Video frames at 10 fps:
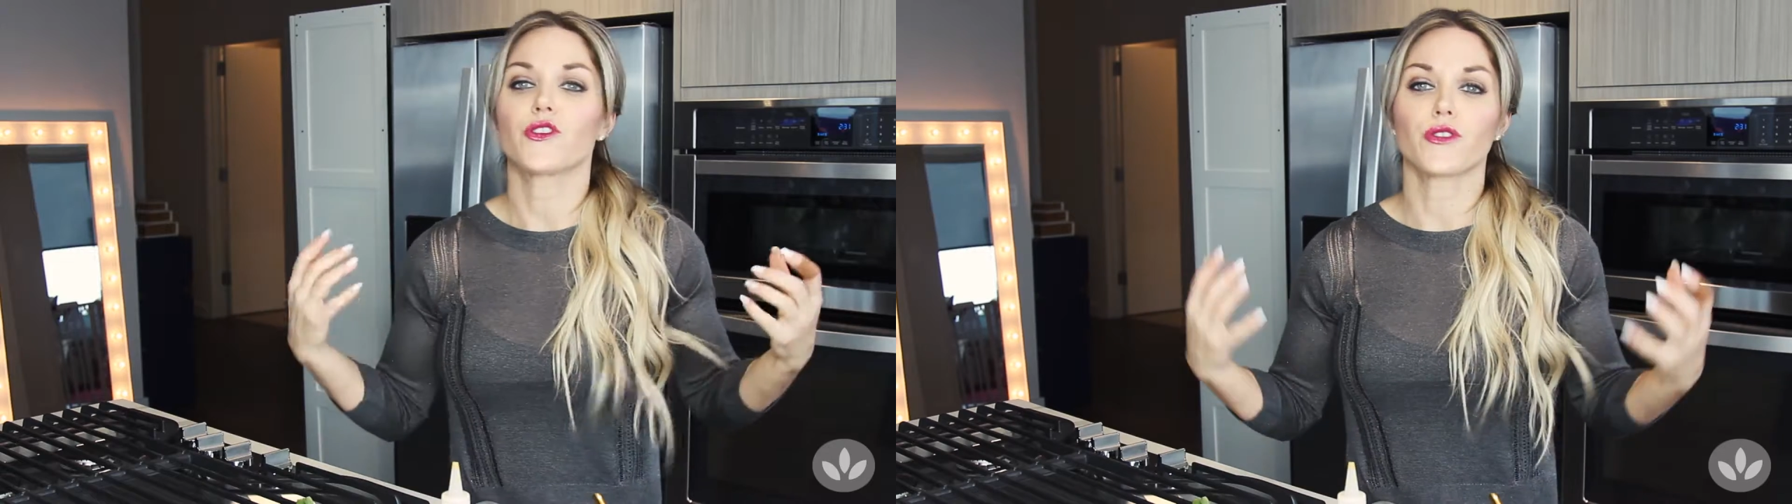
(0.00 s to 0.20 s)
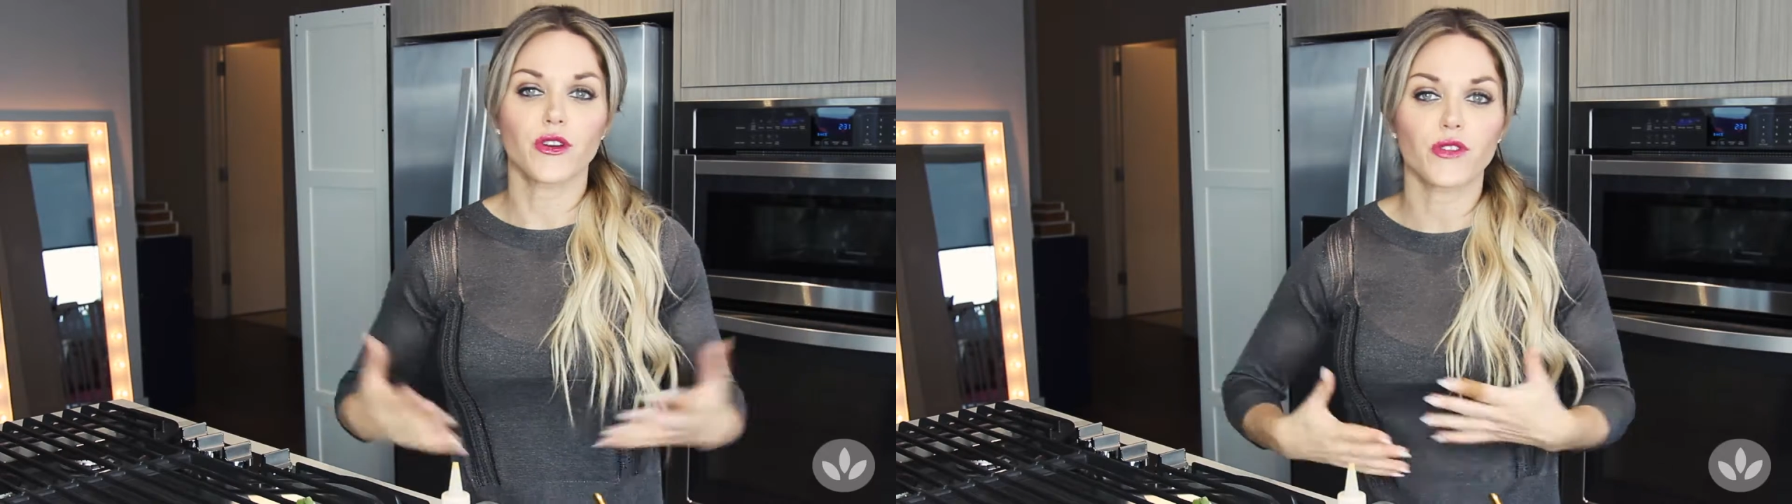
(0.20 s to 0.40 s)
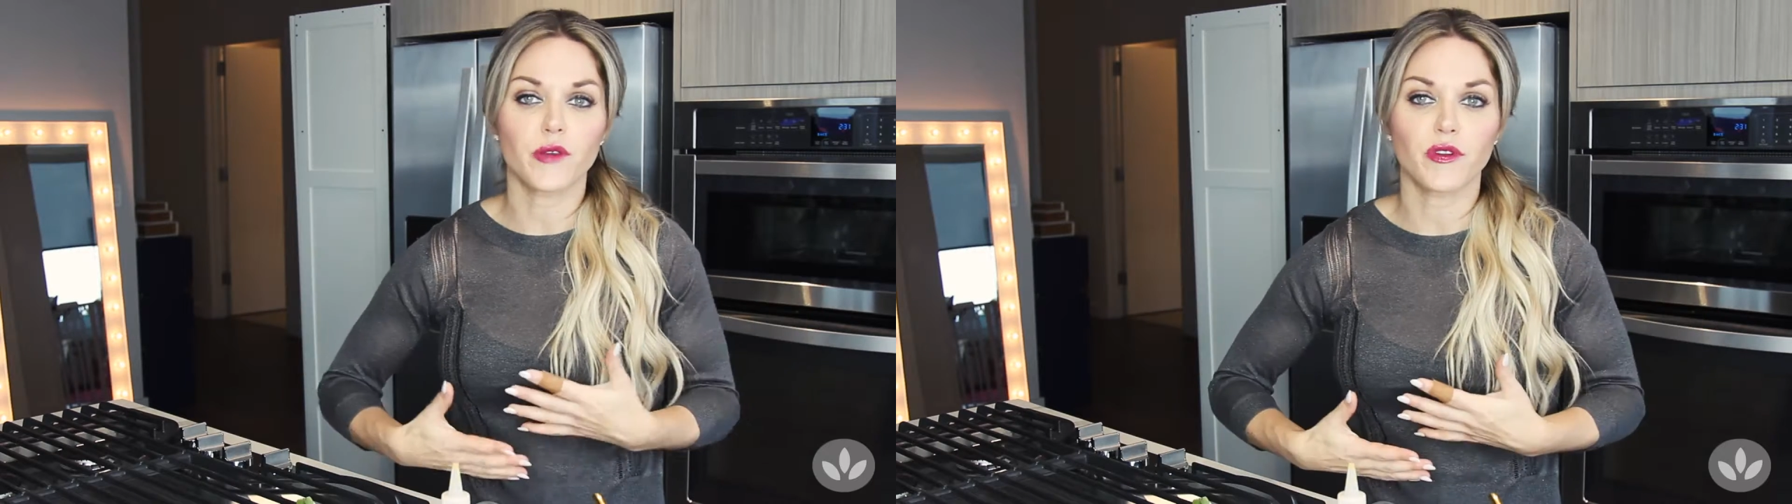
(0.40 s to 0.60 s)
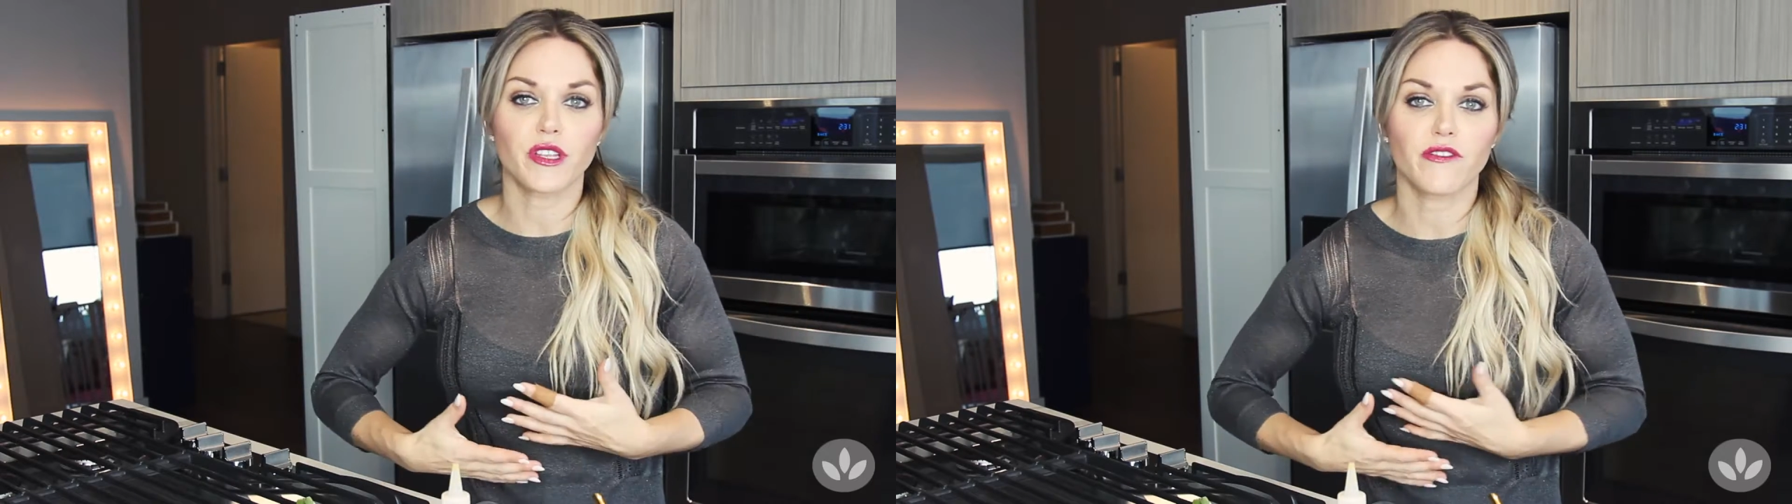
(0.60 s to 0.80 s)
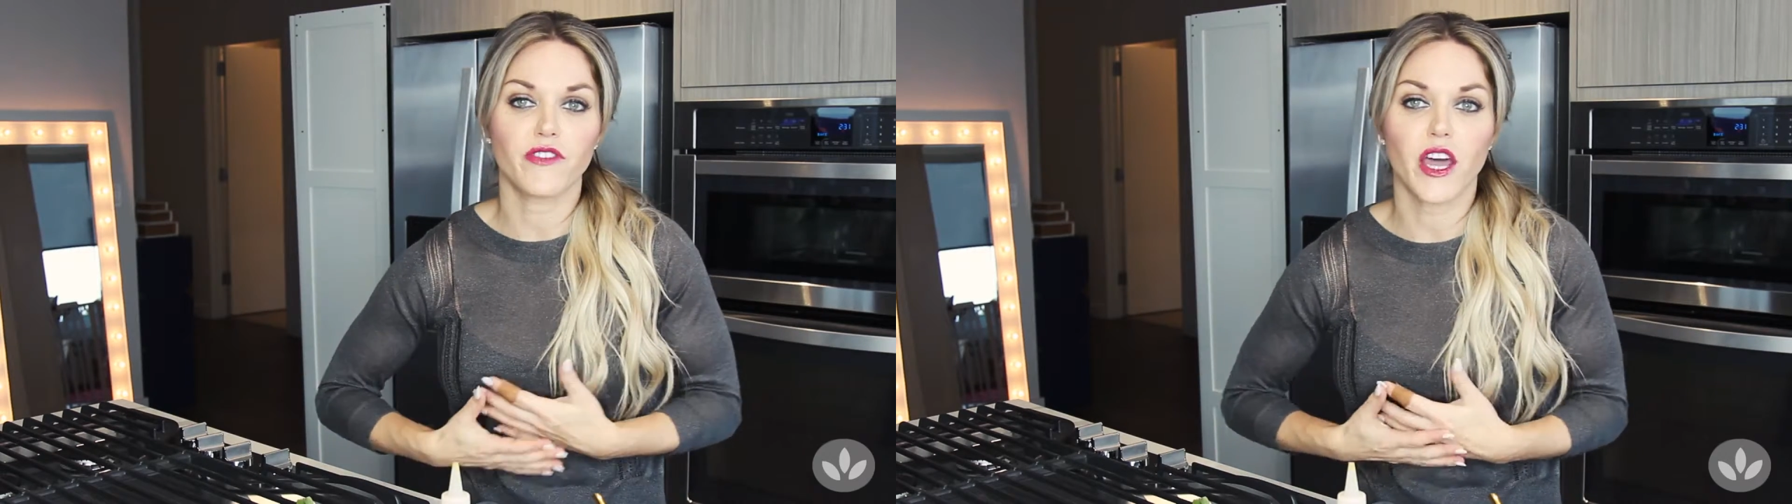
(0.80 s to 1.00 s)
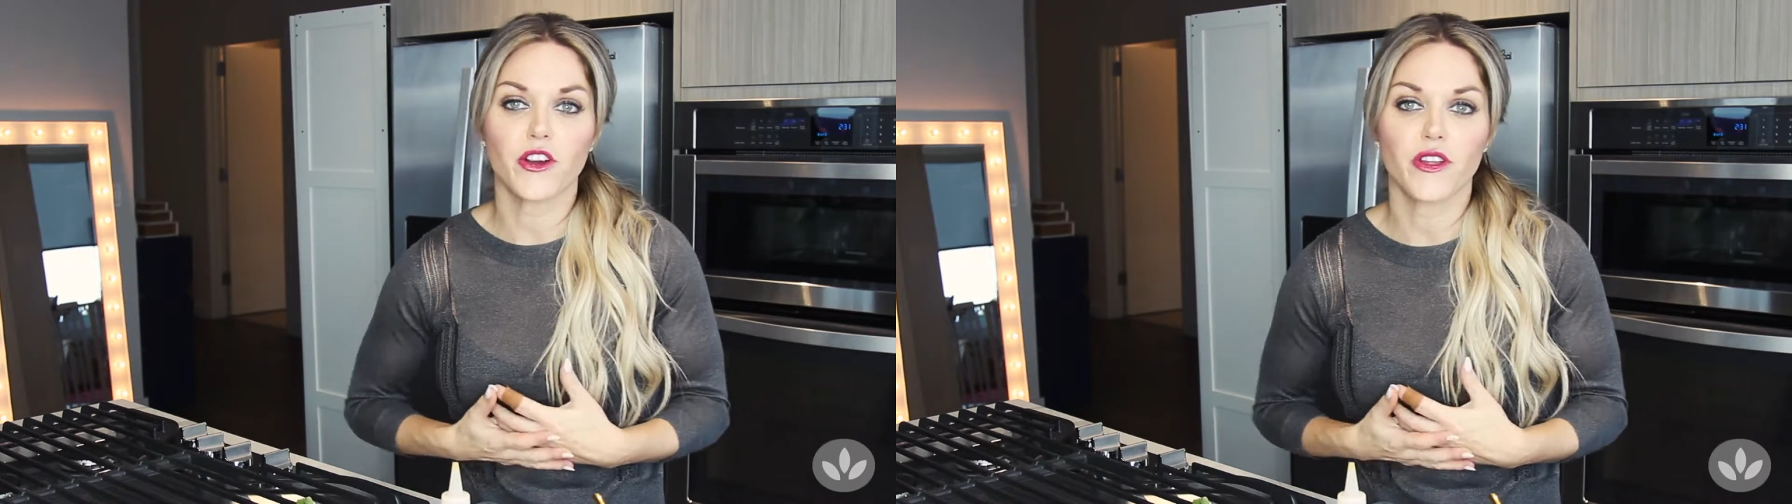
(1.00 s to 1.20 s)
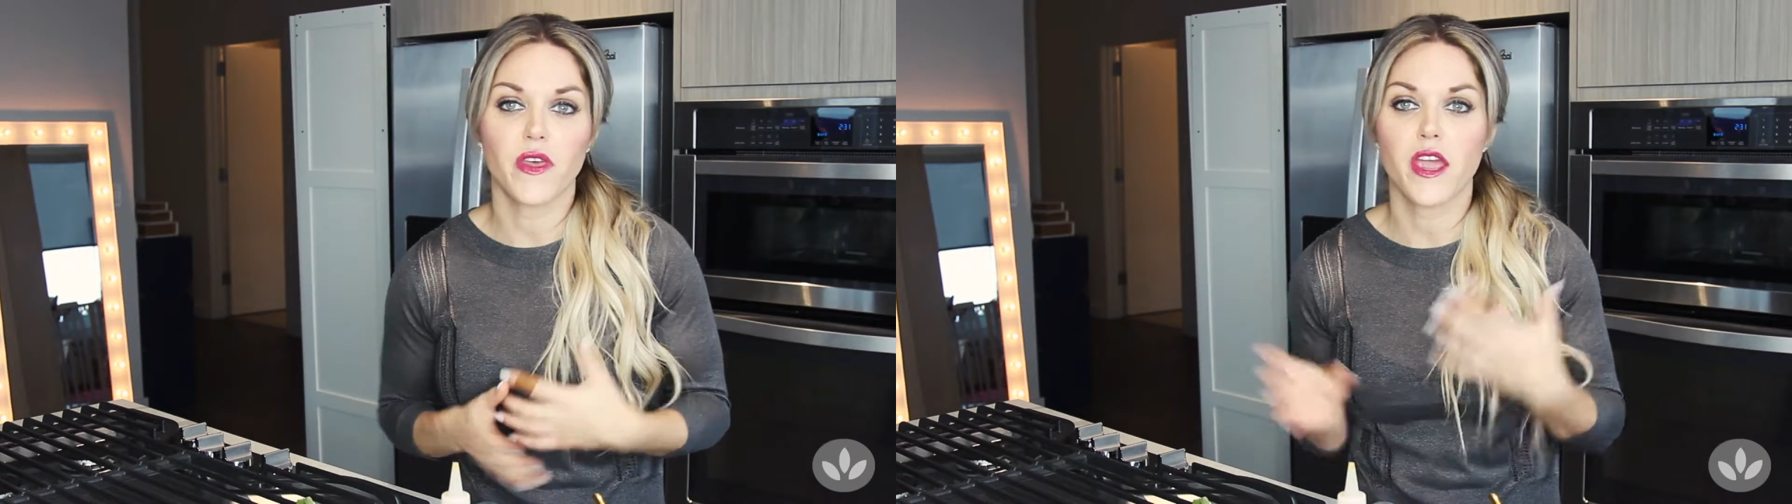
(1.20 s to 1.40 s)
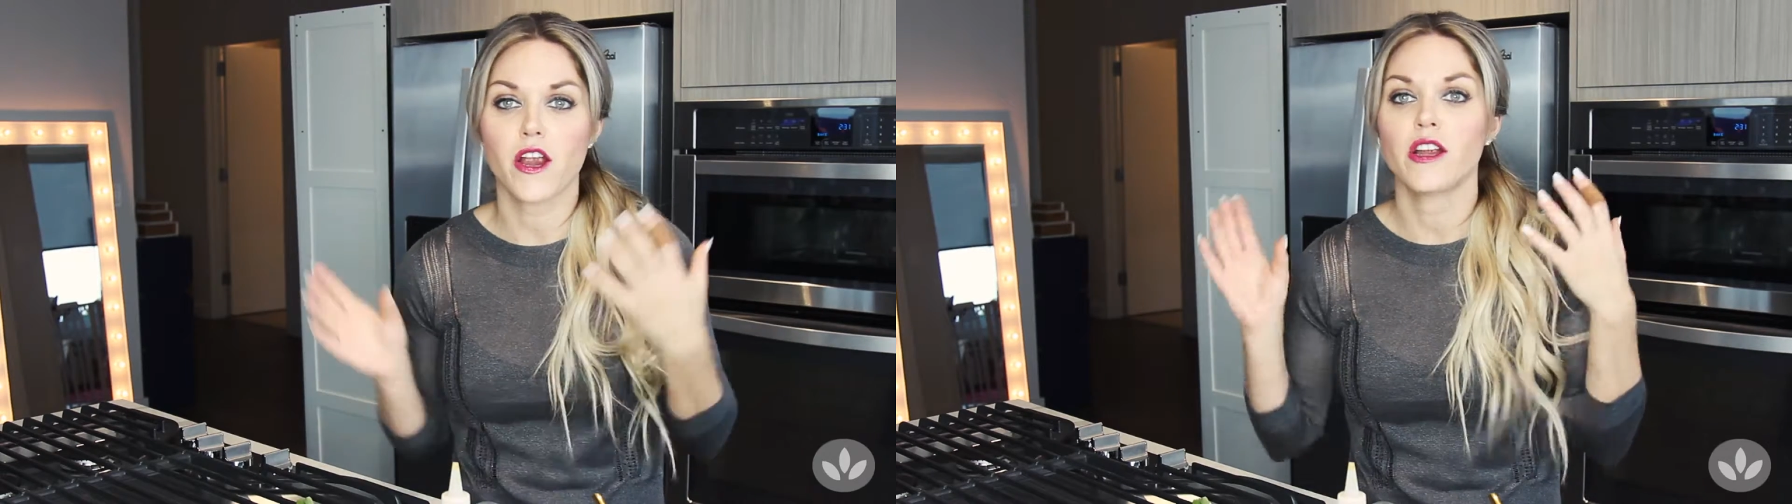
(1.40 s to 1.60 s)
You're literally building a fire
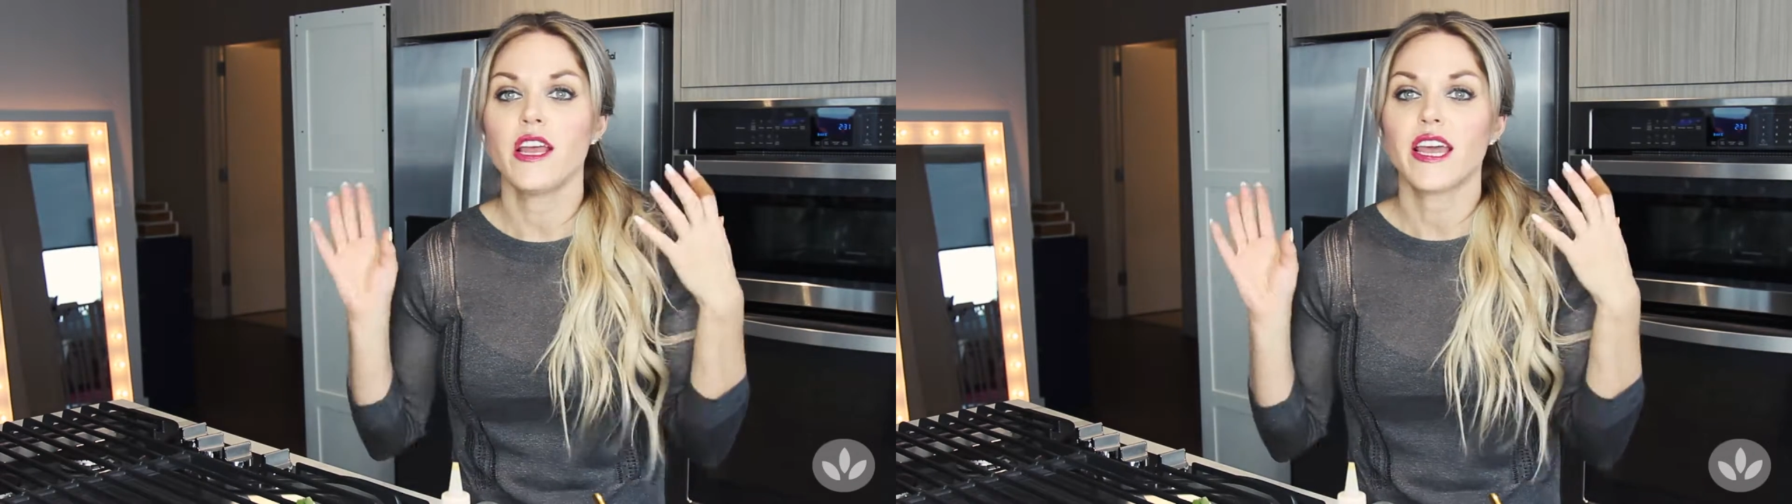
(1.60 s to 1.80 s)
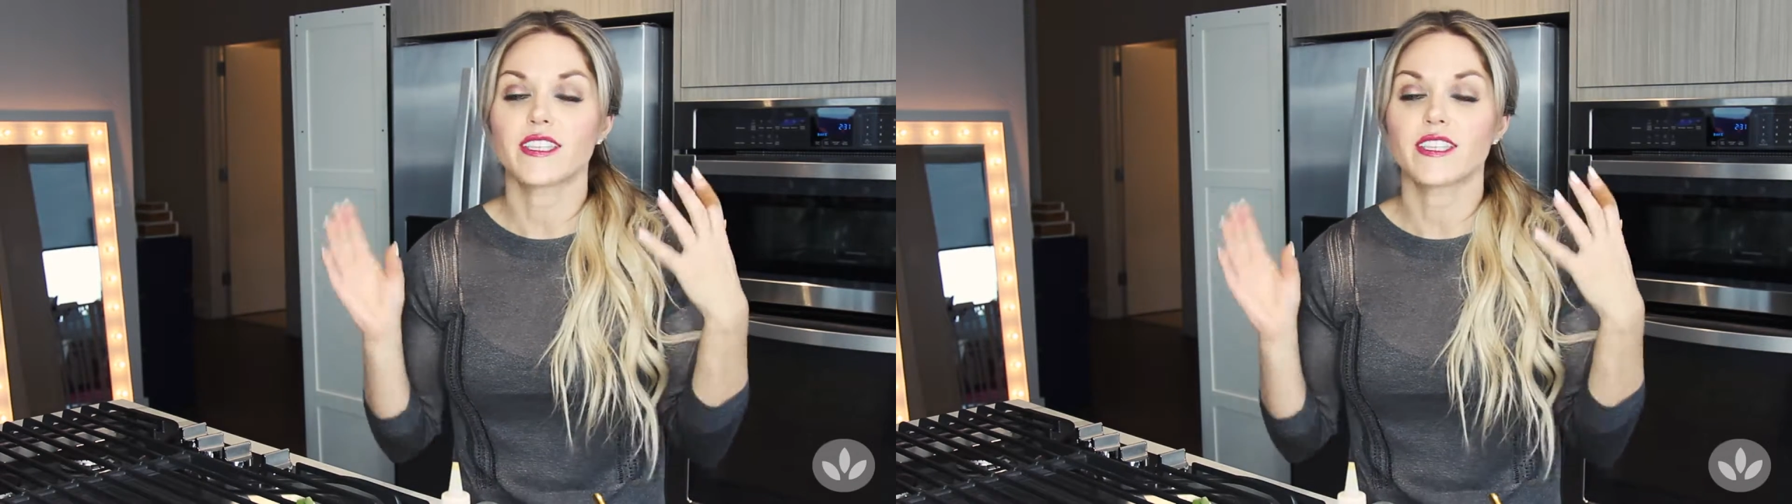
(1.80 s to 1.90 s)
in there.